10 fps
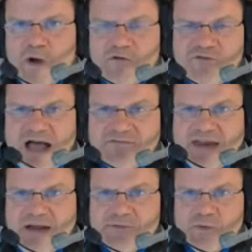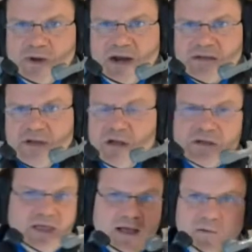wall 5 times to realize, oh
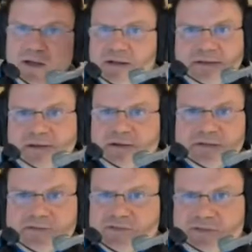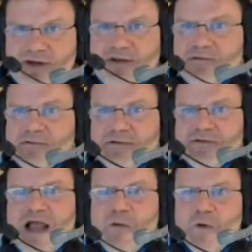yeah, well,
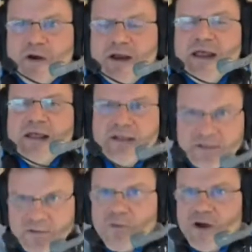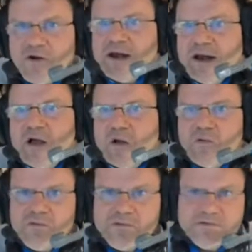it's not working. We already
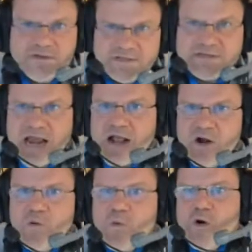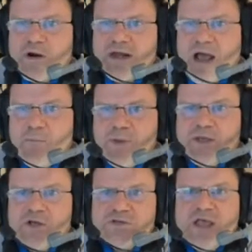know it's not going to work now
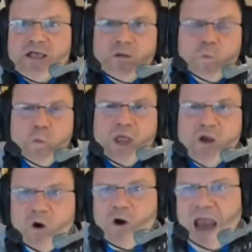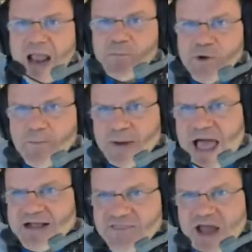because we are able to
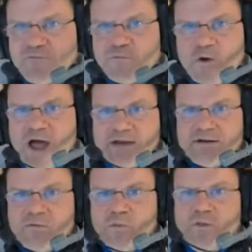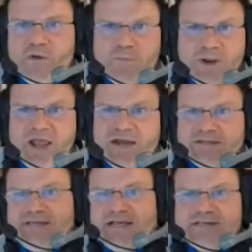block that front when they're playing a
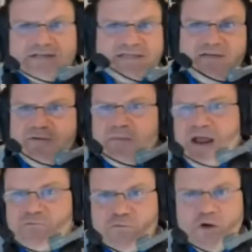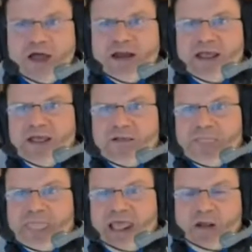6 and 7 man front.
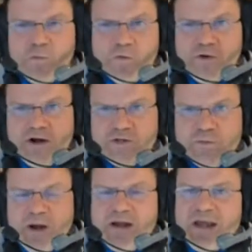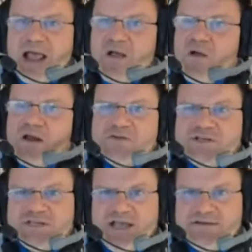And we're running spread. Now, all of a
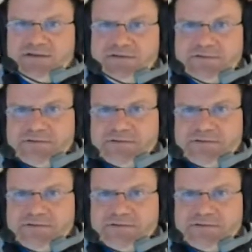sudden,